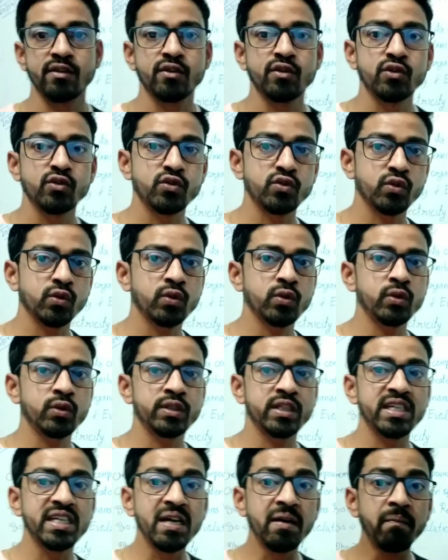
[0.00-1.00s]
So
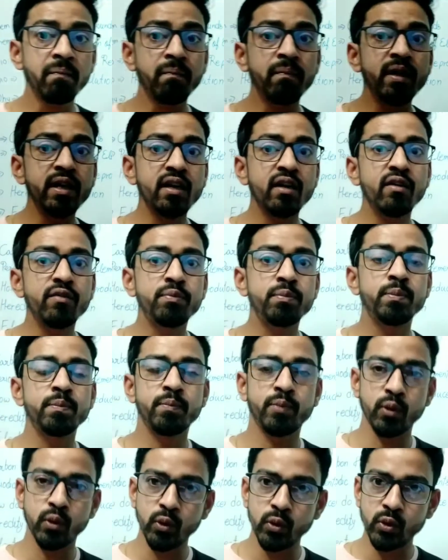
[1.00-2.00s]
the number of
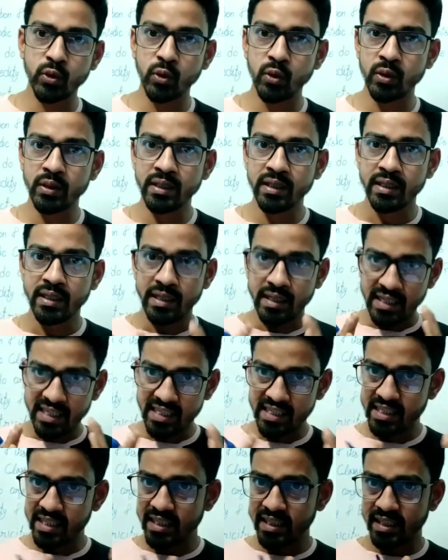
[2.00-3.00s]
proton
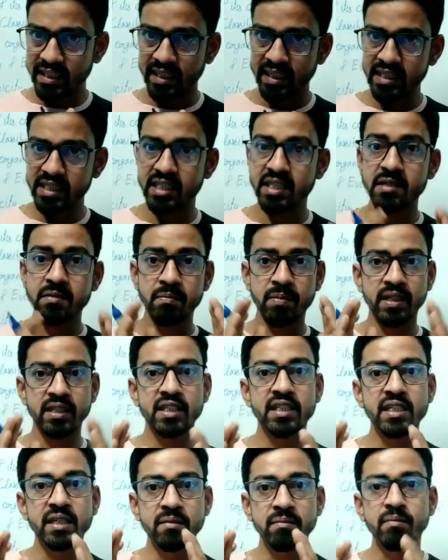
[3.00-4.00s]
is increases, but the
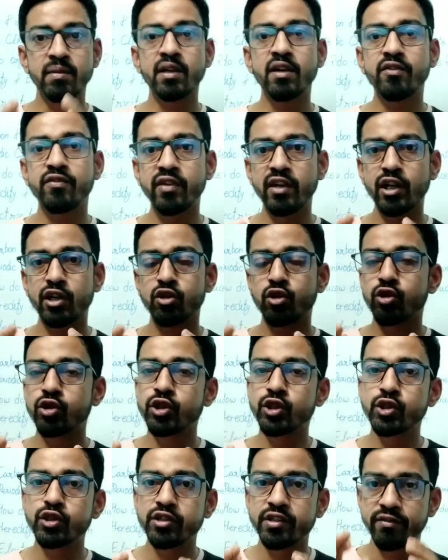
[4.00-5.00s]
number of electron
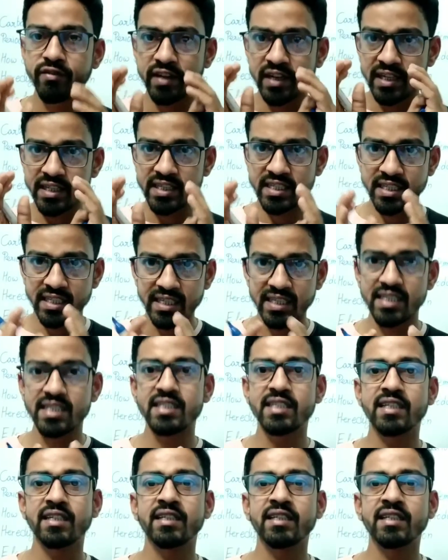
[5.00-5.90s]
due to the valency is